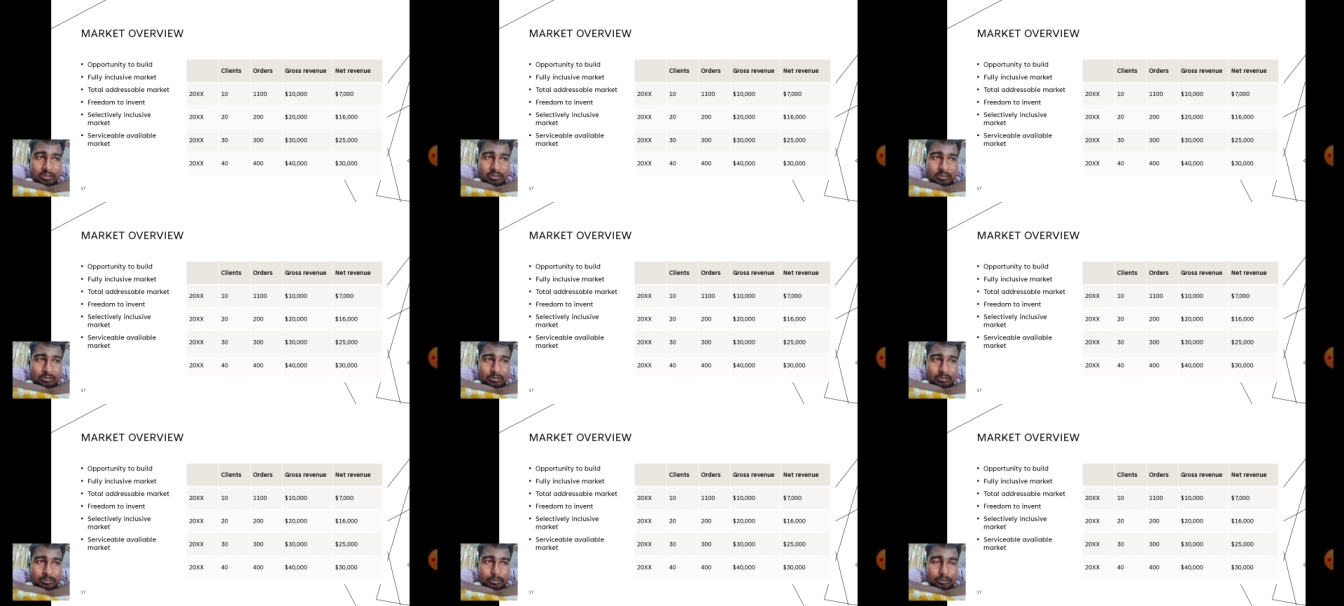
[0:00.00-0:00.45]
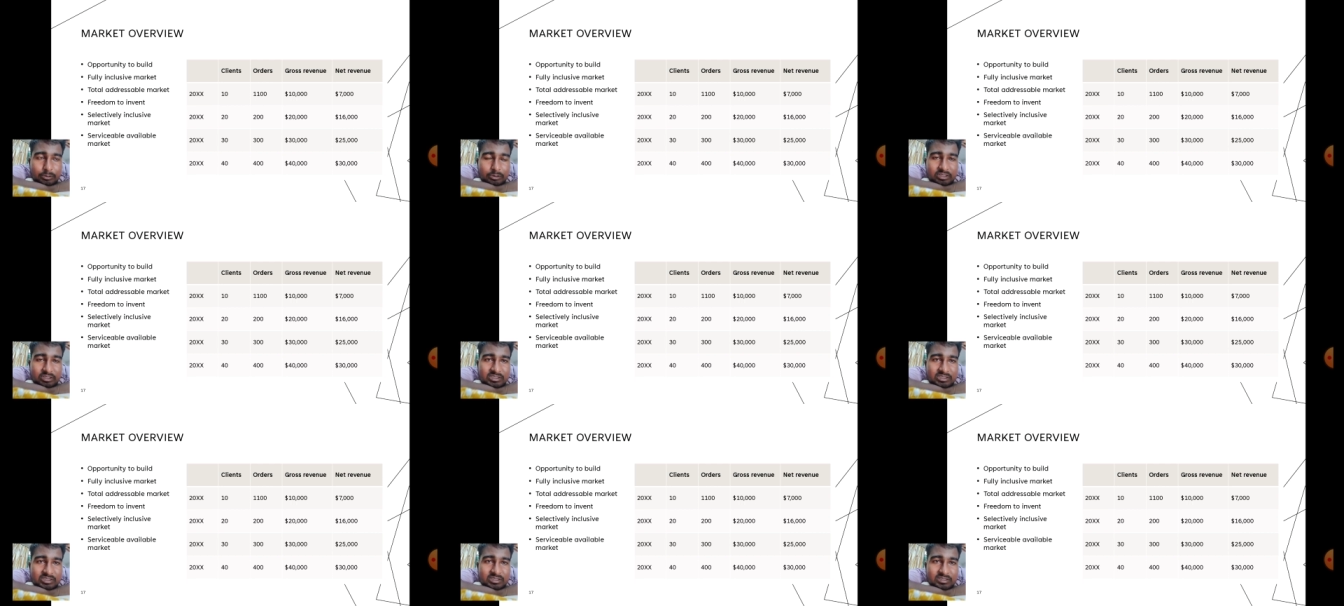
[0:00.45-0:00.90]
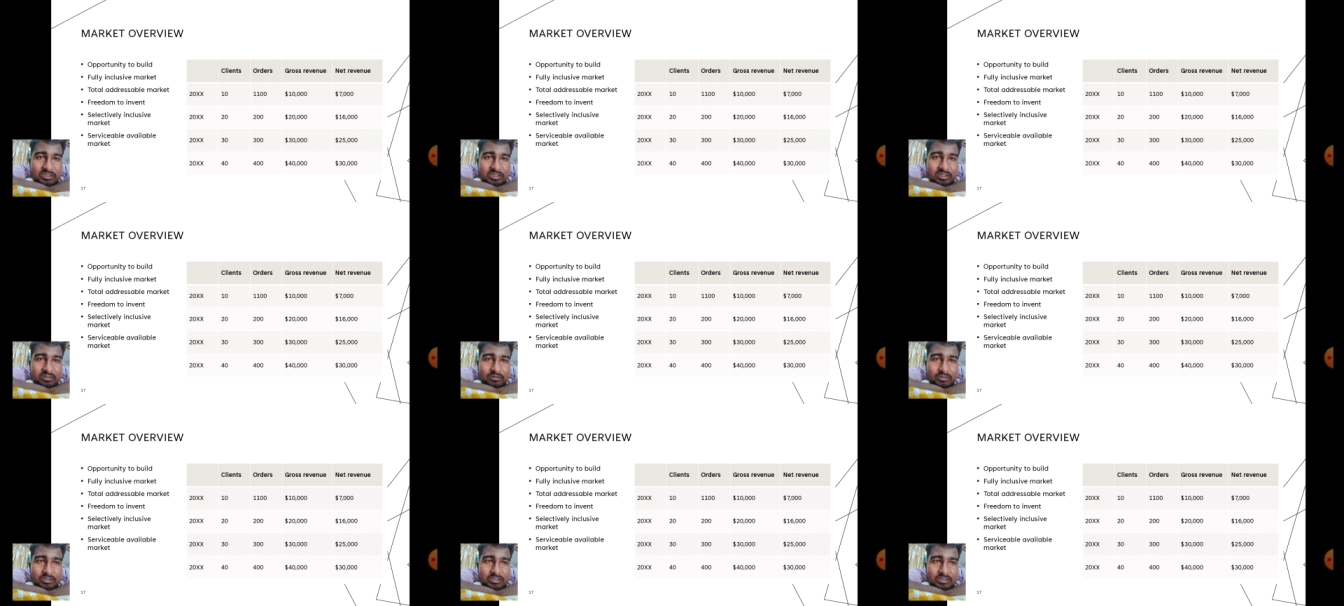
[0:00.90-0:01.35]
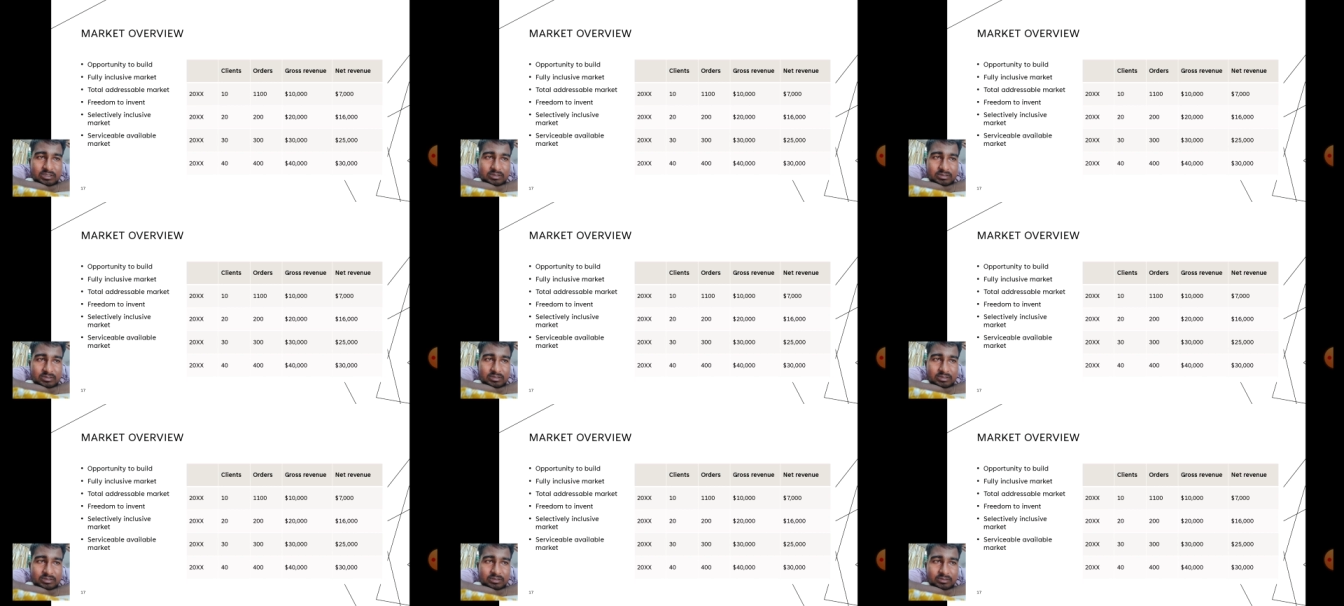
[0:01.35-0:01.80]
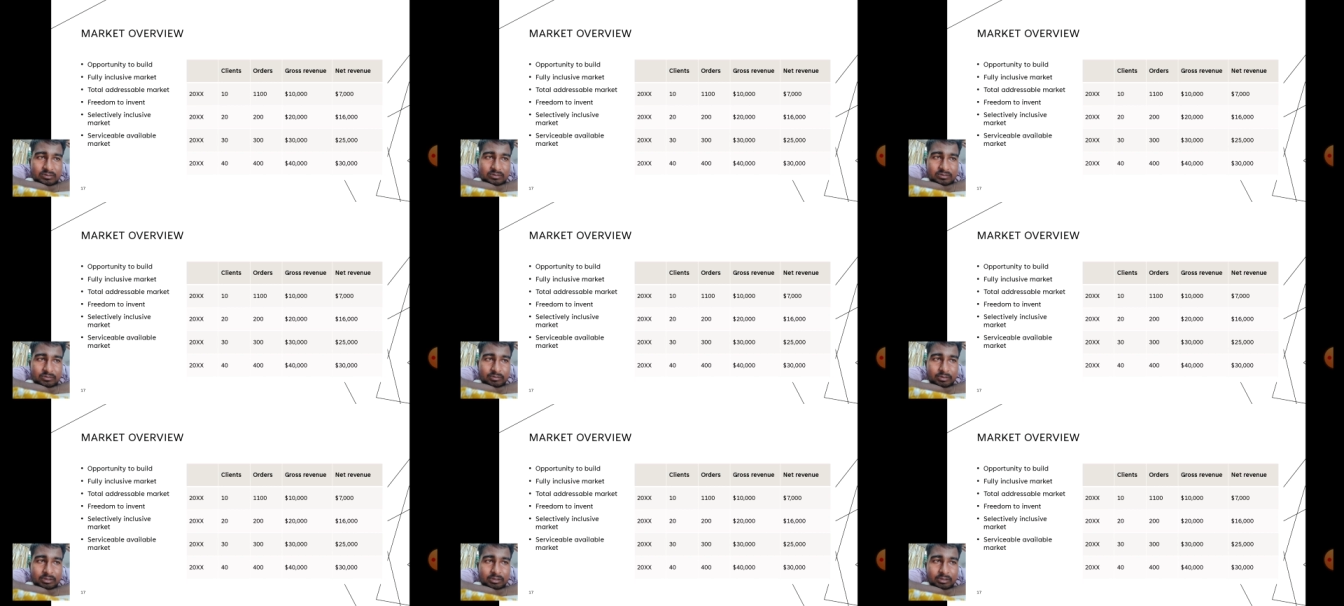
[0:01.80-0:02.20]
products and services with